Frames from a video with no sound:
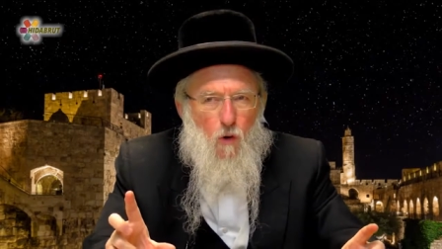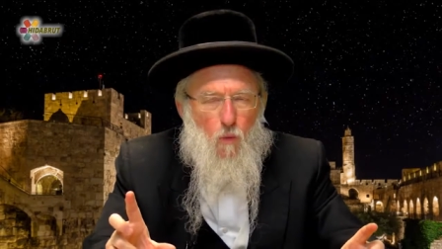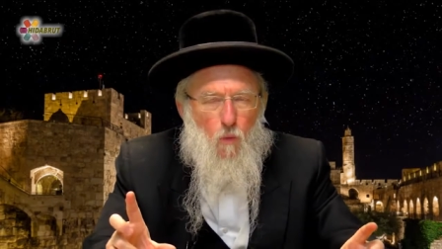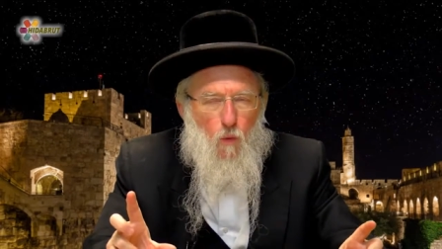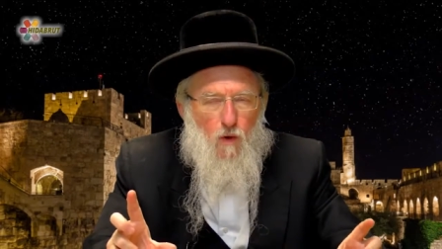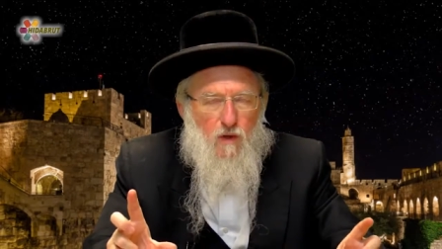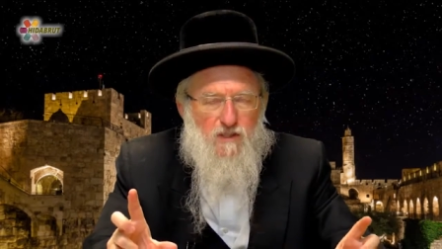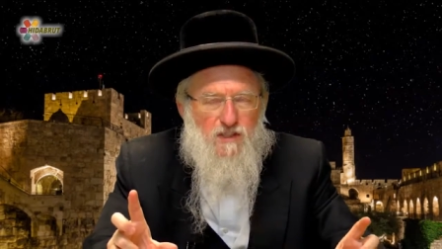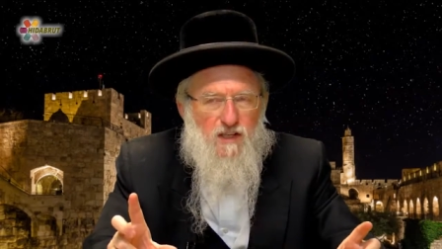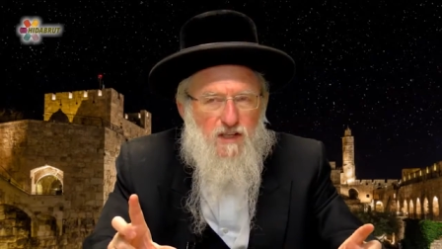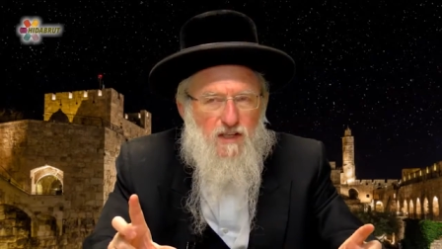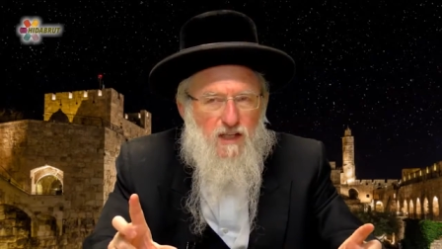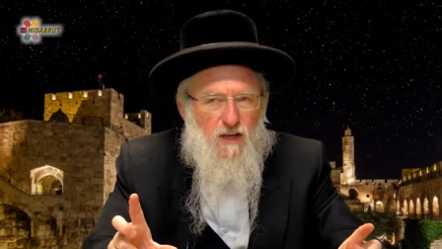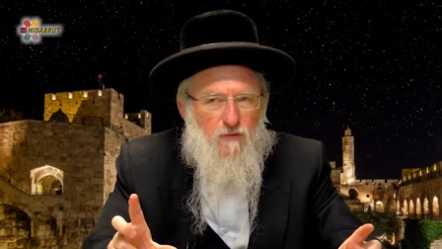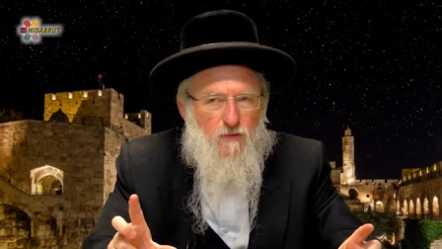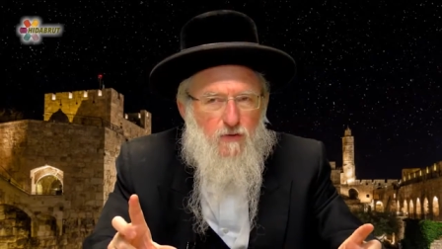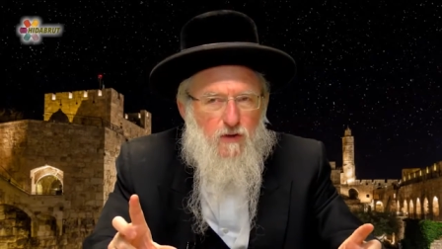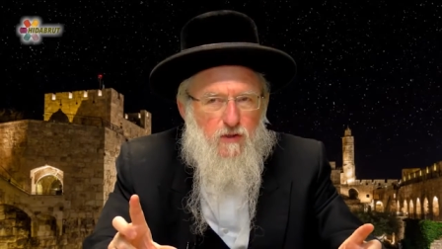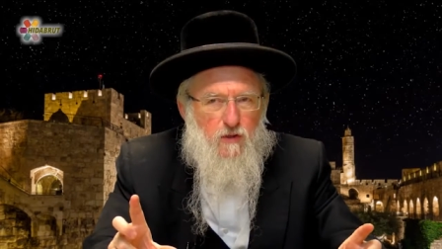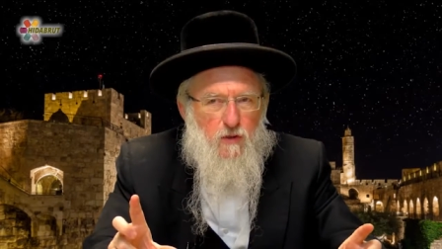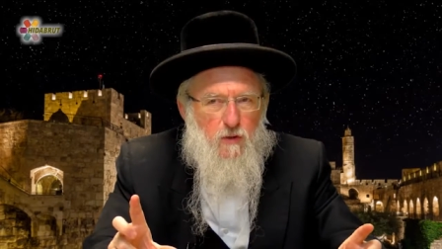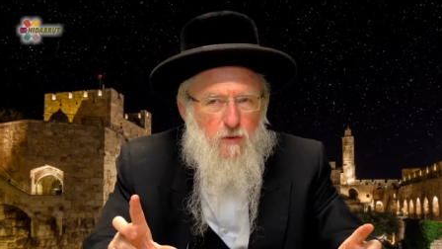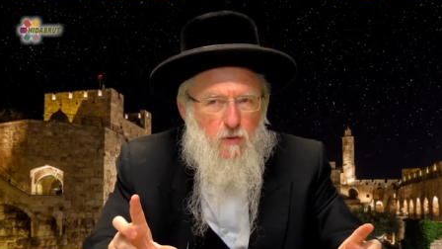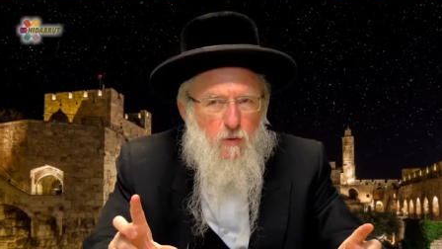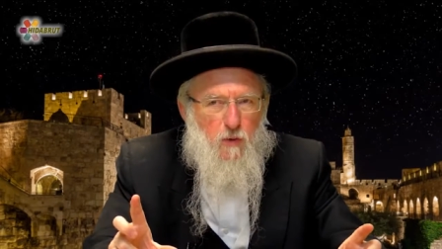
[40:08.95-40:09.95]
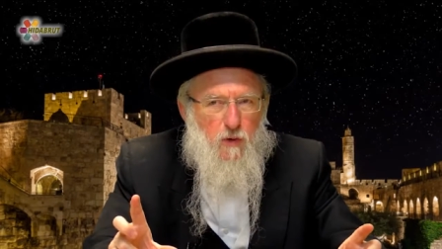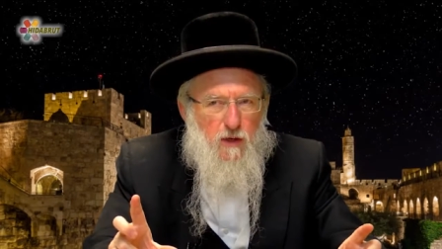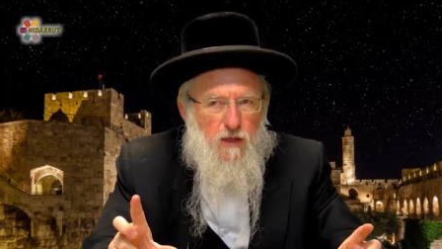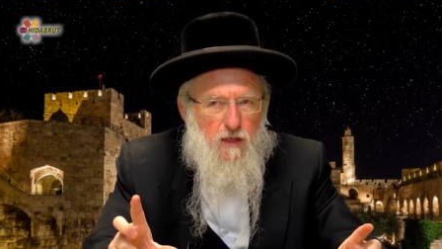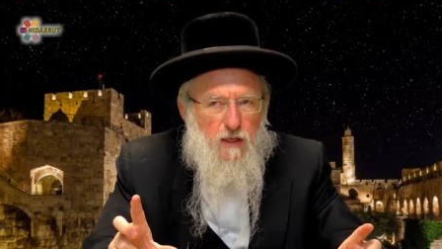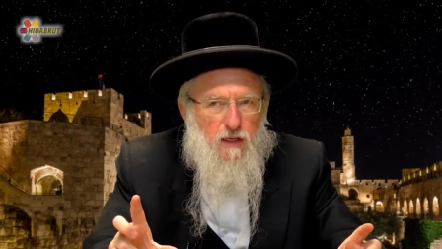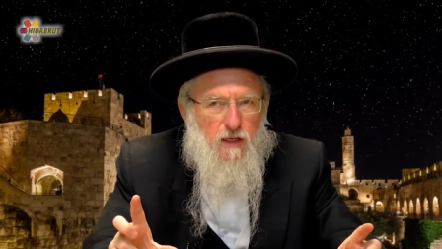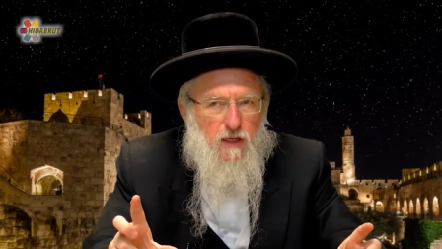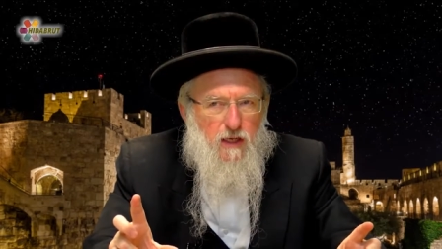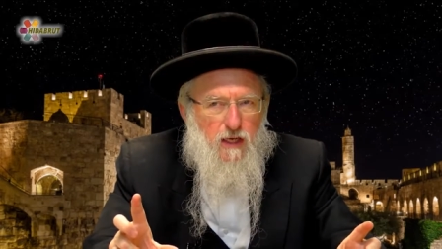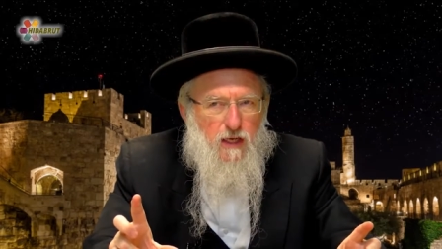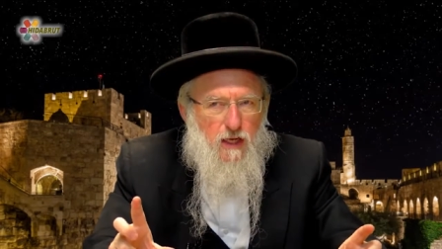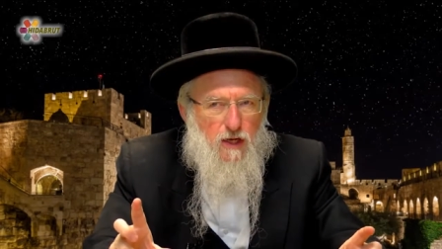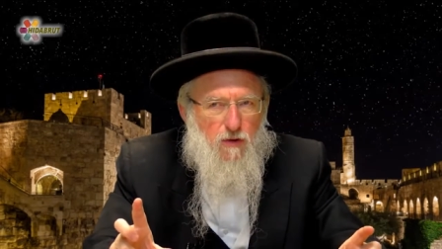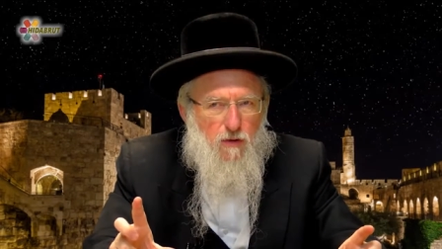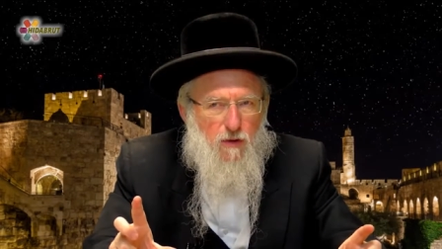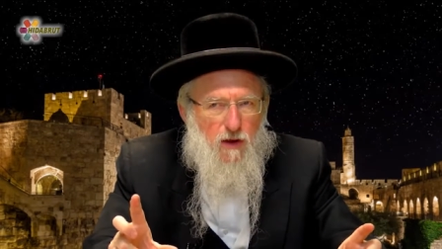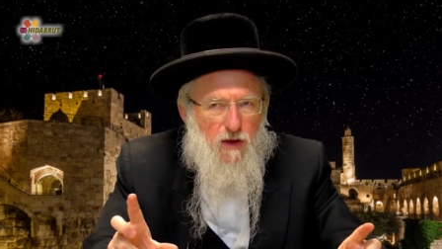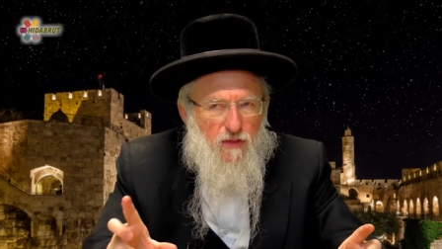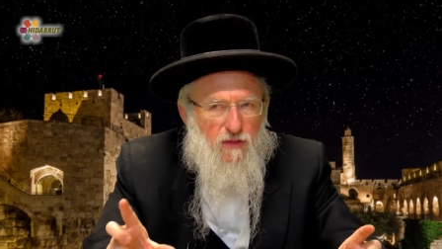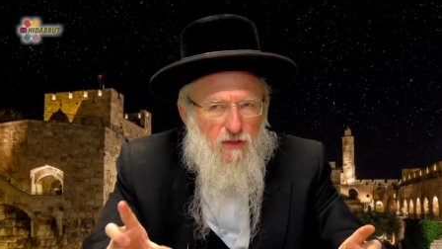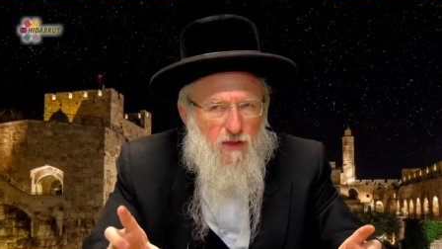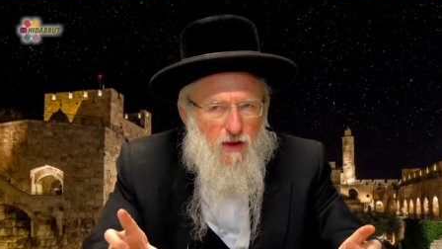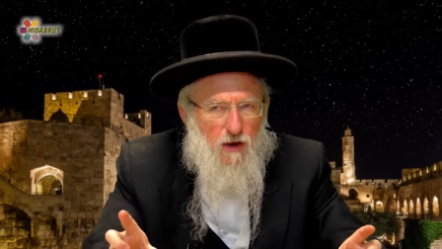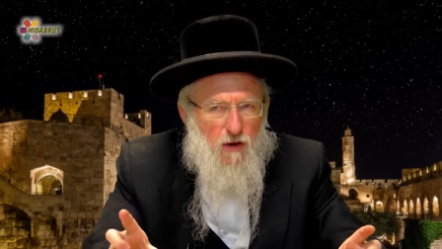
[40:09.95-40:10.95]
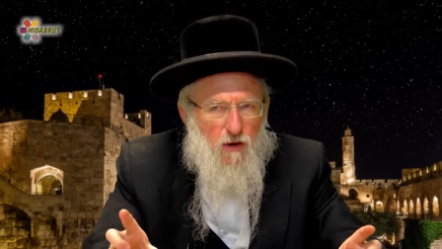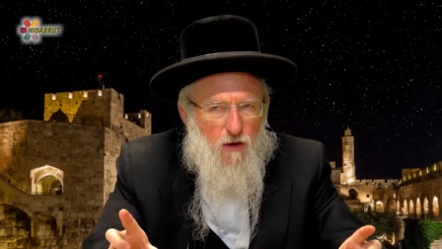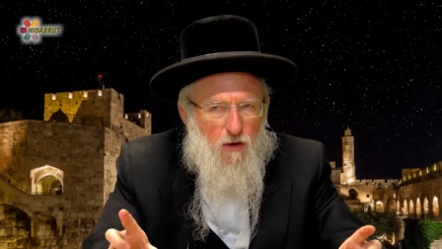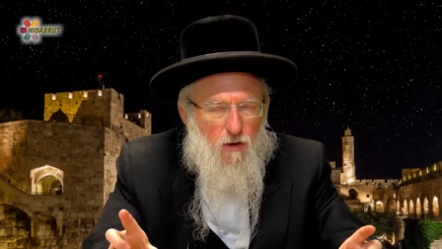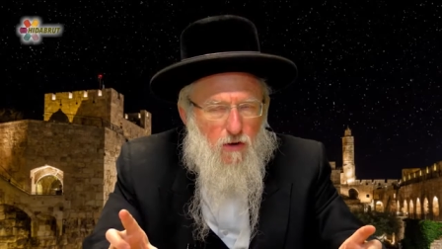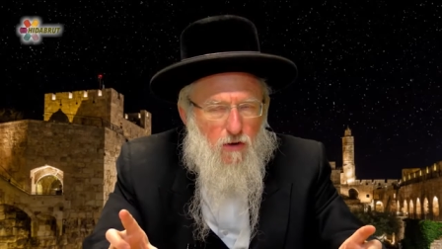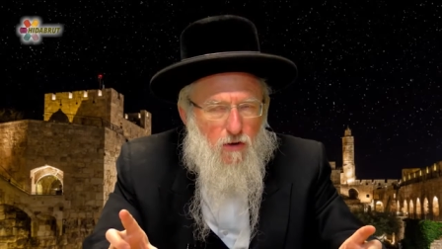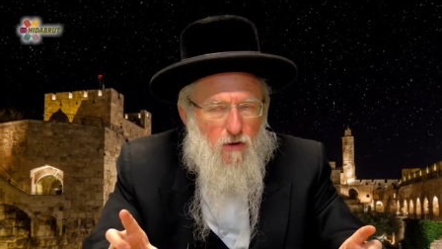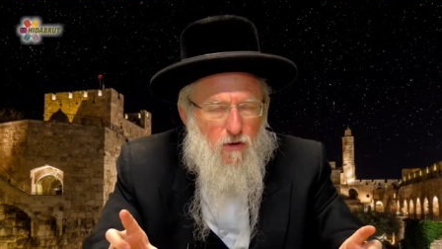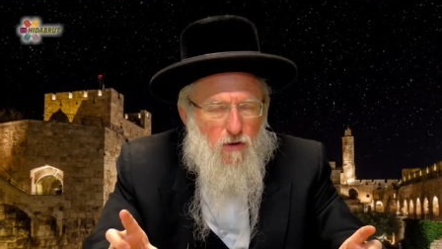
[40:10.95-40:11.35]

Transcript: What's the difference between here and there?